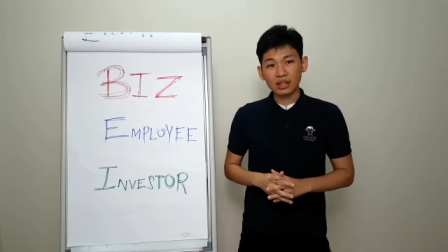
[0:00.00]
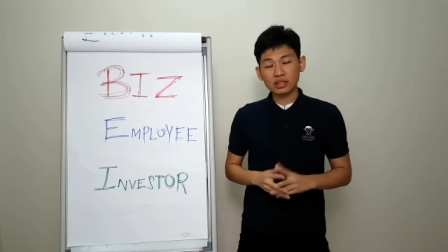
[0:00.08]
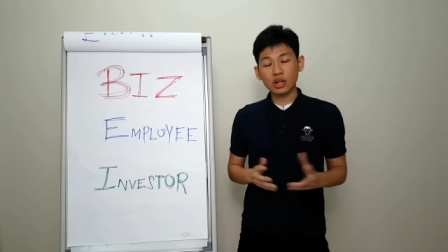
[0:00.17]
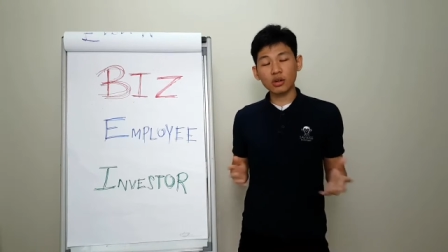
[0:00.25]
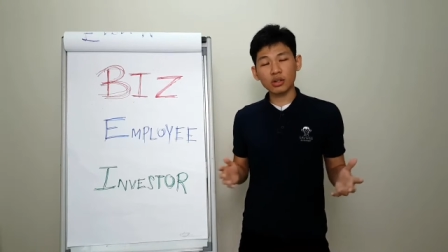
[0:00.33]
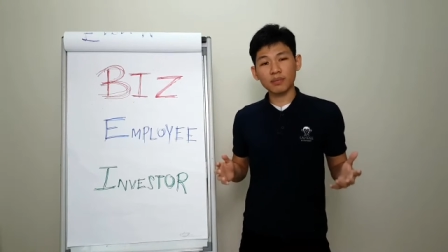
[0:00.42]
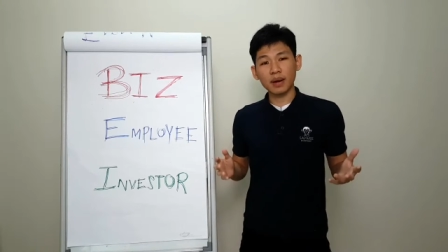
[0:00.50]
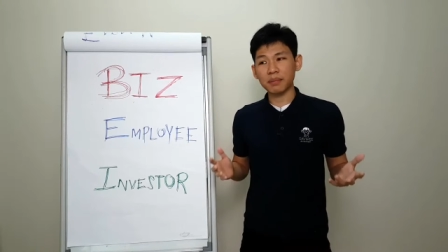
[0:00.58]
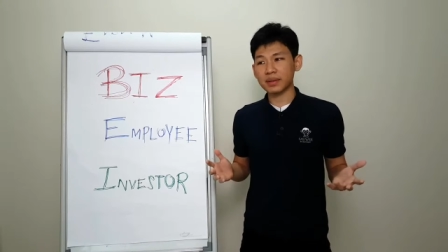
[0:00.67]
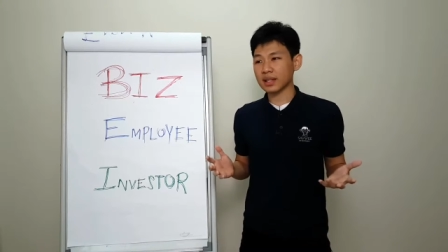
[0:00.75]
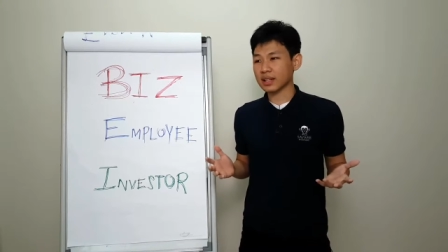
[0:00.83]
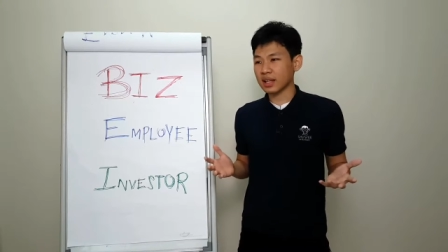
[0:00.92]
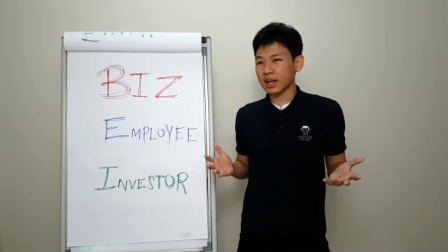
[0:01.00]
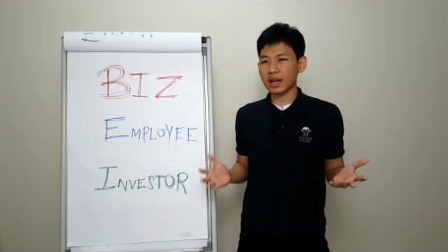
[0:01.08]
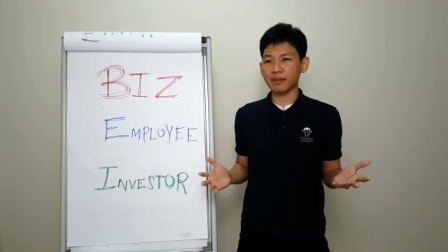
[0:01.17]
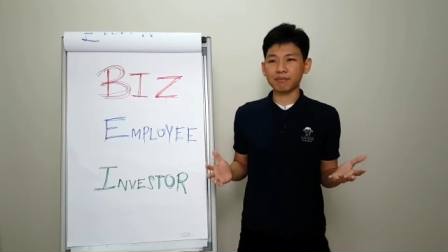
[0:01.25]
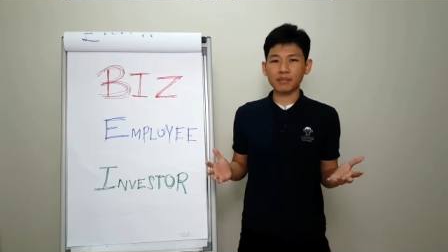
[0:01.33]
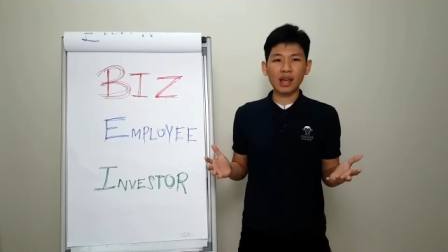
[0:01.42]
So you might be thinking,
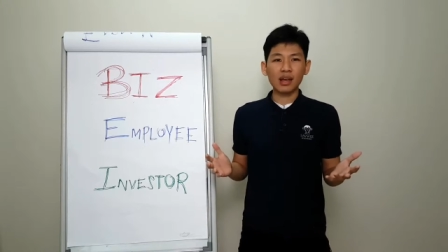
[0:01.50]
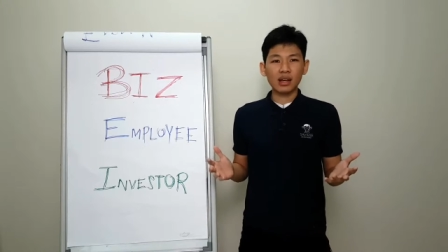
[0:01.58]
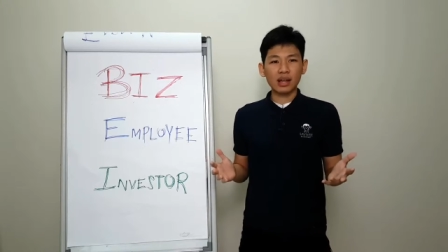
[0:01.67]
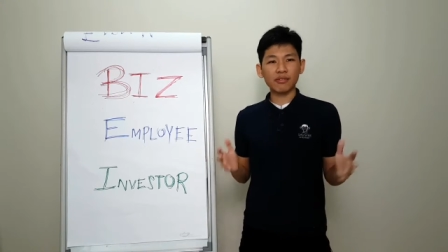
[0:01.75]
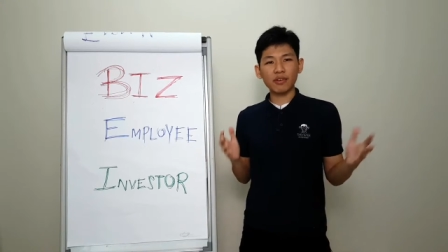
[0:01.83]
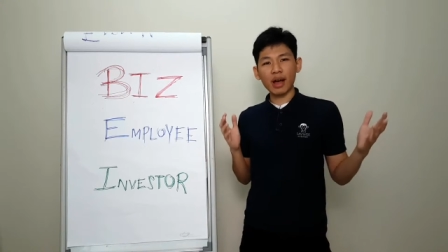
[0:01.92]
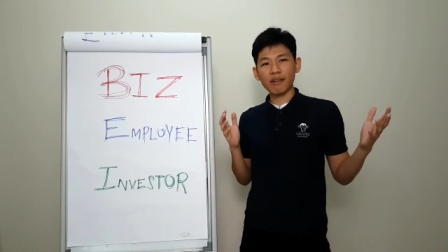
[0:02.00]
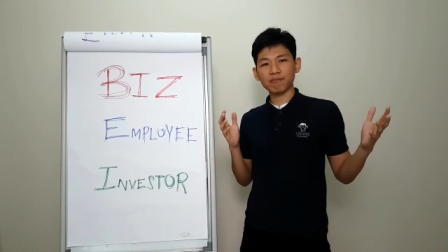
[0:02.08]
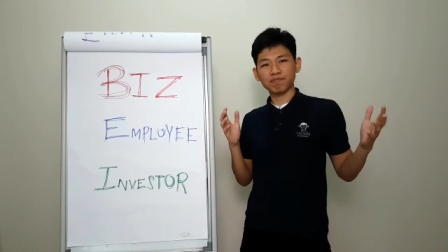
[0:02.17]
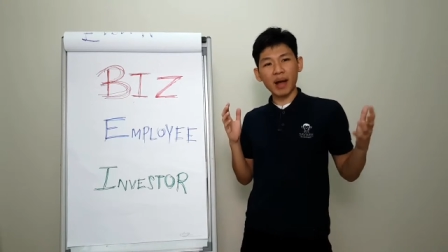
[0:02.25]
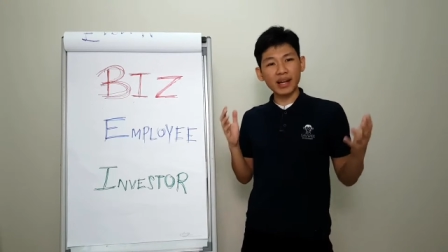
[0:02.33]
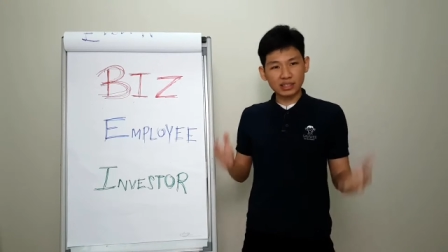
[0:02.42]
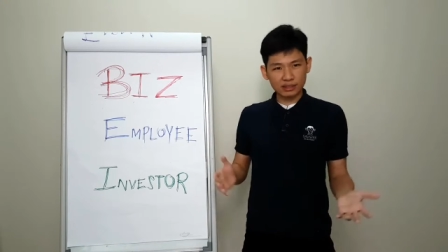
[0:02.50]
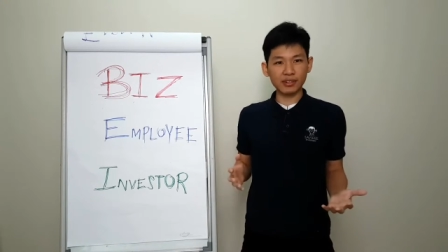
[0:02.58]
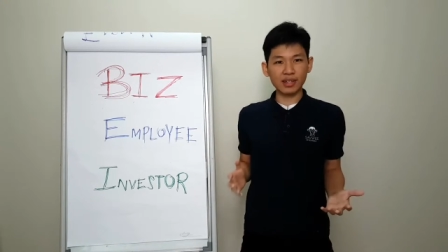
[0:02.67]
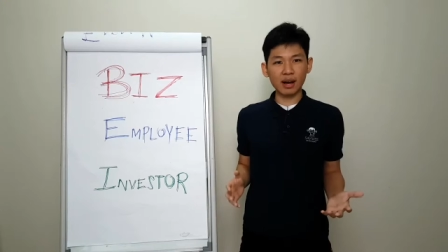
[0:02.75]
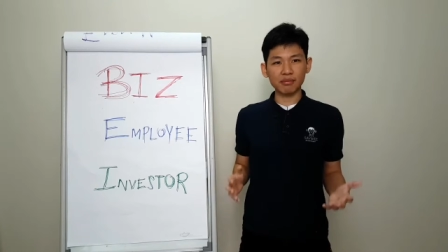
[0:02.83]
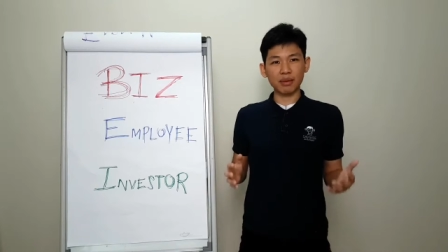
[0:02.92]
hey, if you have passive
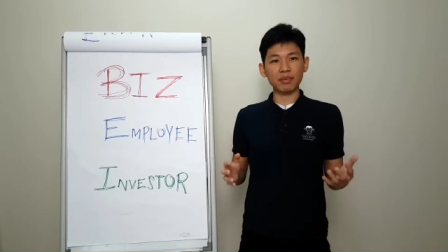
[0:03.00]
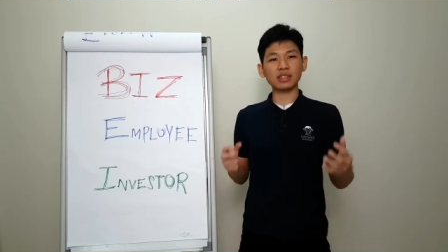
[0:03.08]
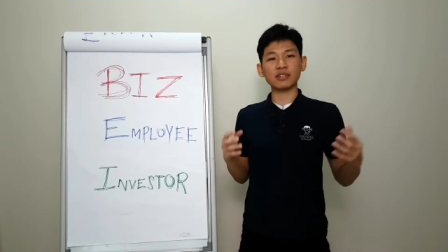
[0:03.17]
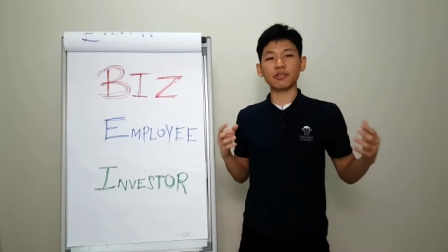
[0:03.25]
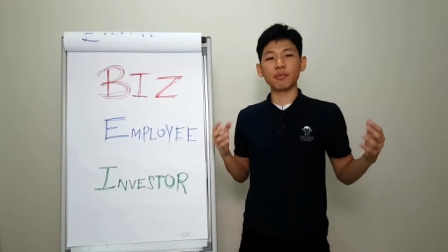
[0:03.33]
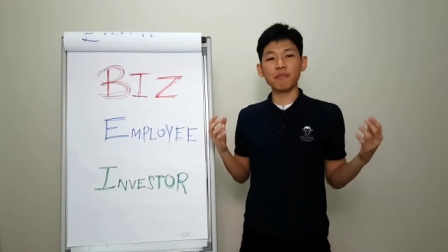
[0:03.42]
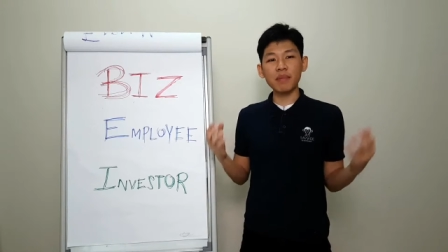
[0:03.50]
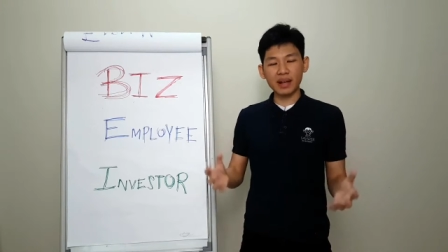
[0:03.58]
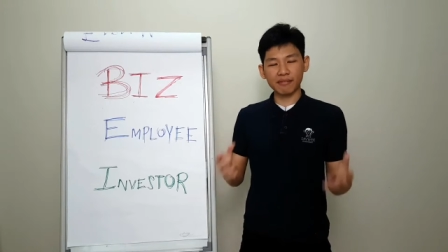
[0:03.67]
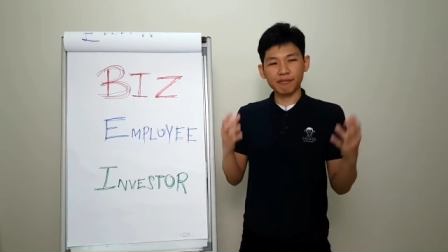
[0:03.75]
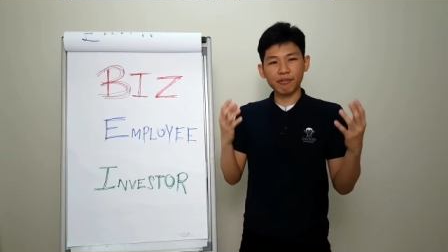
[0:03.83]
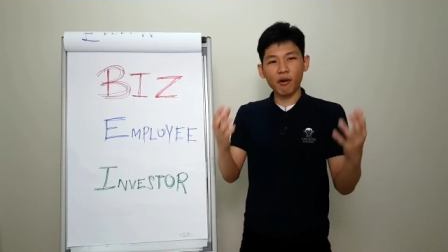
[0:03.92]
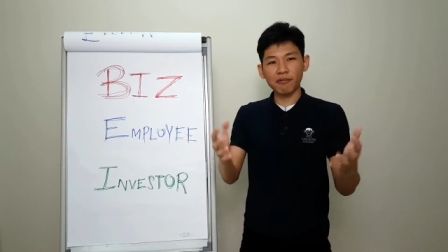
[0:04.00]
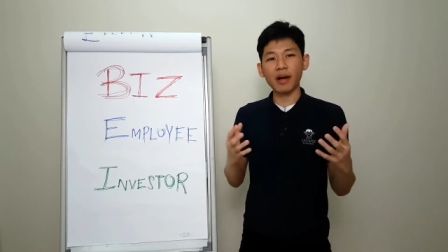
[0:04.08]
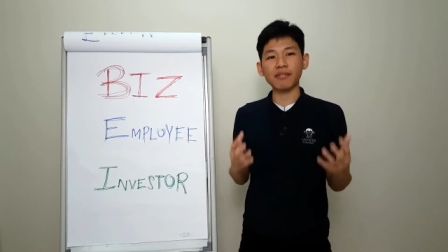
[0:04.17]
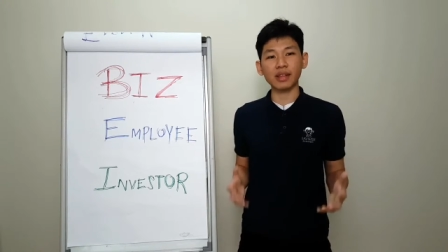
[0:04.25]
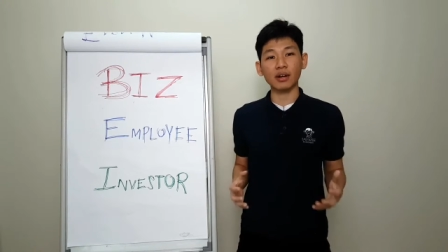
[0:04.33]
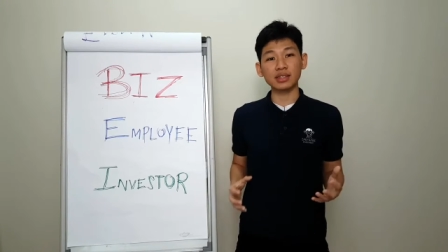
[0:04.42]
income, that means if you make four, or
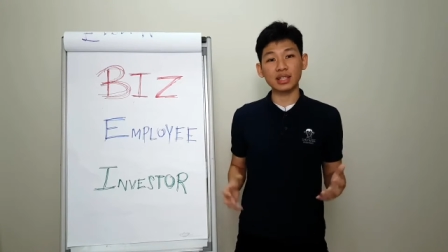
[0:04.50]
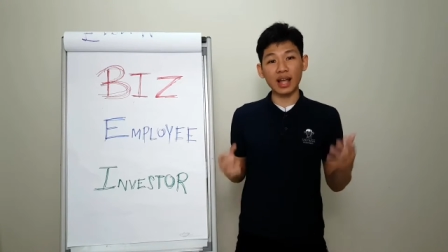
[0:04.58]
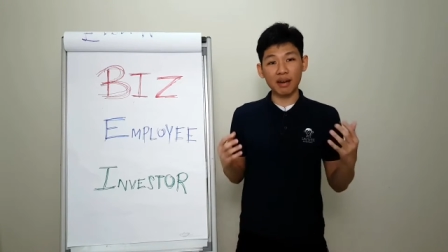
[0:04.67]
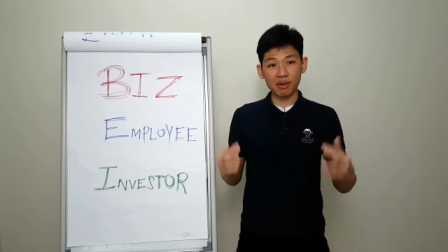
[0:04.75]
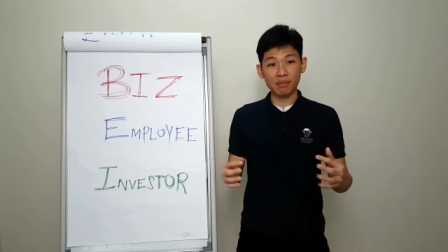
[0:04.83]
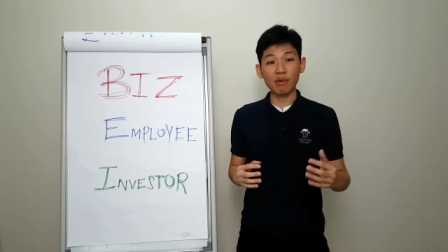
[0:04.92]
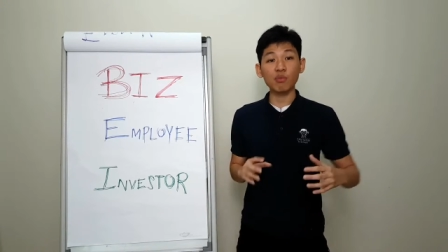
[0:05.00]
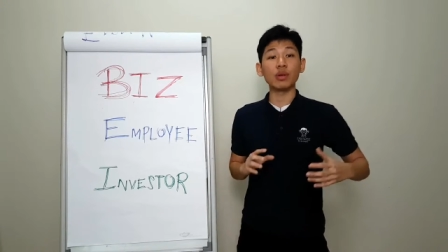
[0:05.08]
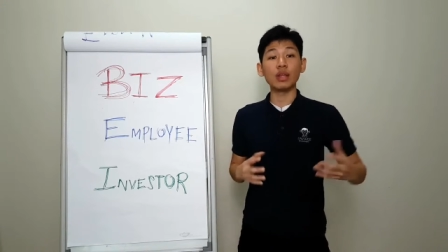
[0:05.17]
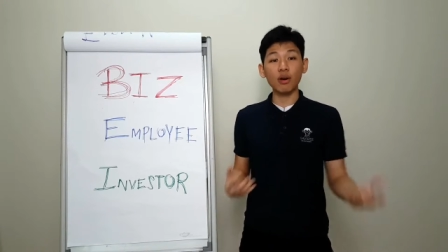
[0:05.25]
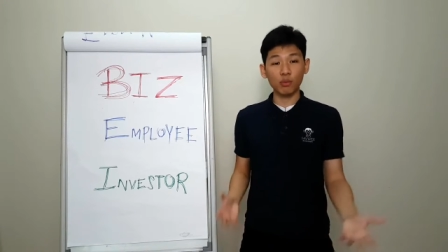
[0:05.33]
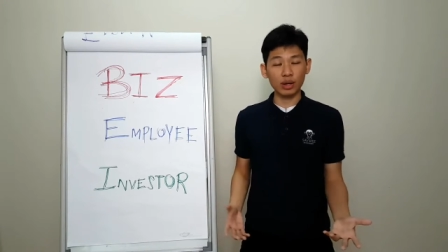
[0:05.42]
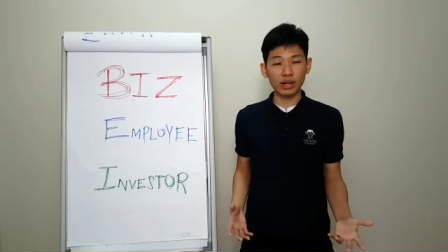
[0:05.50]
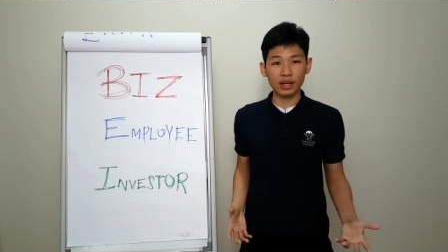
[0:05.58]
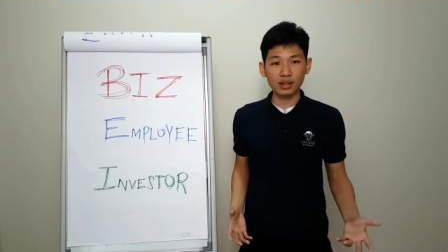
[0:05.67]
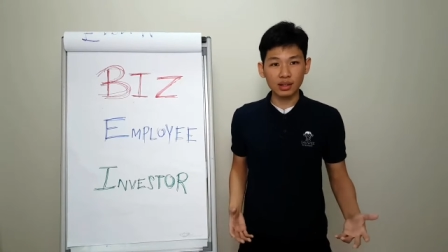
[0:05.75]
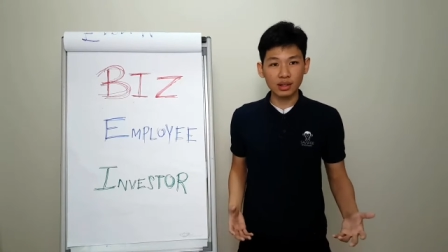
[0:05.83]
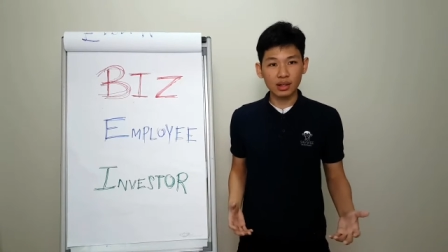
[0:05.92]
five thousand every month without
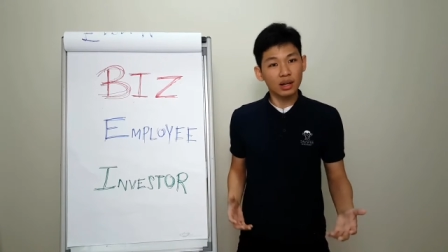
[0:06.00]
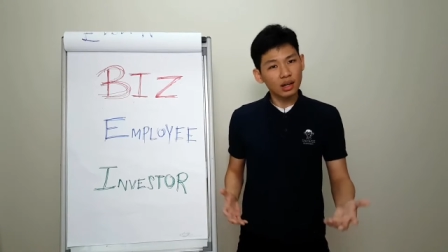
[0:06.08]
working,